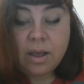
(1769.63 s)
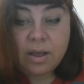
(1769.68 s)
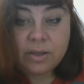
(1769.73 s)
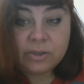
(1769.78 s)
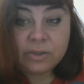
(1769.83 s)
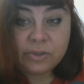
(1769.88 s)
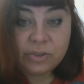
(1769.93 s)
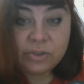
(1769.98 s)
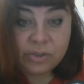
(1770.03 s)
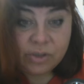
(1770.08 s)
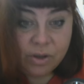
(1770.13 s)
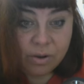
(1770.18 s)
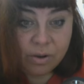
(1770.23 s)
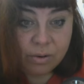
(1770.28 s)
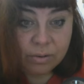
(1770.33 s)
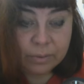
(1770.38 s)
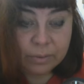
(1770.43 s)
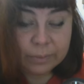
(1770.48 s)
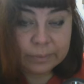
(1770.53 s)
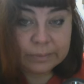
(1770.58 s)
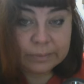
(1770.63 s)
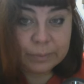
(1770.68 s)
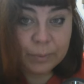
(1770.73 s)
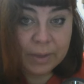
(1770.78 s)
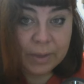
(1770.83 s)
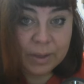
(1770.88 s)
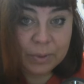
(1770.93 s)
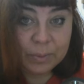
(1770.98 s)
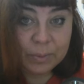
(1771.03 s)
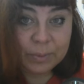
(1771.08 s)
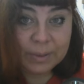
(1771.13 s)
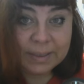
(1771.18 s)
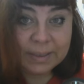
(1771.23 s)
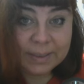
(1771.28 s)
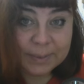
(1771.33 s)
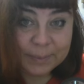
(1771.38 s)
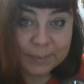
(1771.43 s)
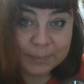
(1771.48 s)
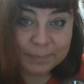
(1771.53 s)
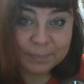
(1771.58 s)
So, well,
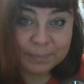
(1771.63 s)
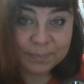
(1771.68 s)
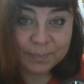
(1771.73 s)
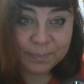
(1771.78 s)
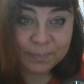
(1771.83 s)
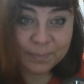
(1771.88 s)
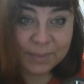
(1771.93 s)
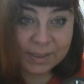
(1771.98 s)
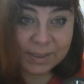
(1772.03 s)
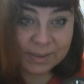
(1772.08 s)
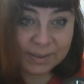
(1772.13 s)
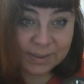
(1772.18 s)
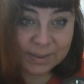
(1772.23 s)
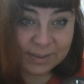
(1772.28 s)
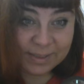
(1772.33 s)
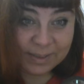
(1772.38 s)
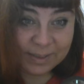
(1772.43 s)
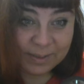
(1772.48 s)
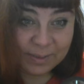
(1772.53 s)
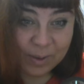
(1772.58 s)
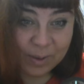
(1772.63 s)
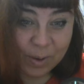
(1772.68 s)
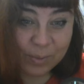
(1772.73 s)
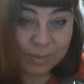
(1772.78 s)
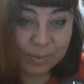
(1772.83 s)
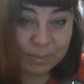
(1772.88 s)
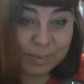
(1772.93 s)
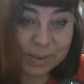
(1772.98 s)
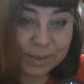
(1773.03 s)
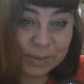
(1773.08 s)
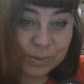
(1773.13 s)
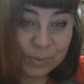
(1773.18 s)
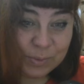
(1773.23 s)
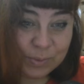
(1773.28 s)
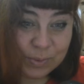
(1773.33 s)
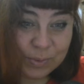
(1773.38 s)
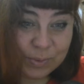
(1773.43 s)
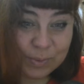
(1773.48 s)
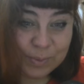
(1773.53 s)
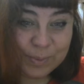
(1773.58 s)
this is it. All the best to
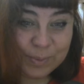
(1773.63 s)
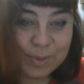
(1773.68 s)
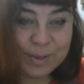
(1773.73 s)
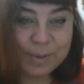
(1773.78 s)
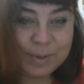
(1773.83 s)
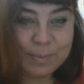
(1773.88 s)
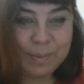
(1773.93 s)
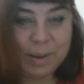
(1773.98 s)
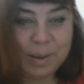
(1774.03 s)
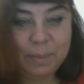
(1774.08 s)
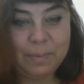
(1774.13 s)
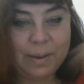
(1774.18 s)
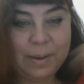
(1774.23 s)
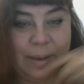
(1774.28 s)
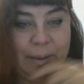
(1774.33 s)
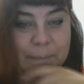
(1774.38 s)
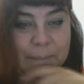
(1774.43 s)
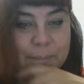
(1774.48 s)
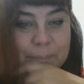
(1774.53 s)
you. Bye-bye.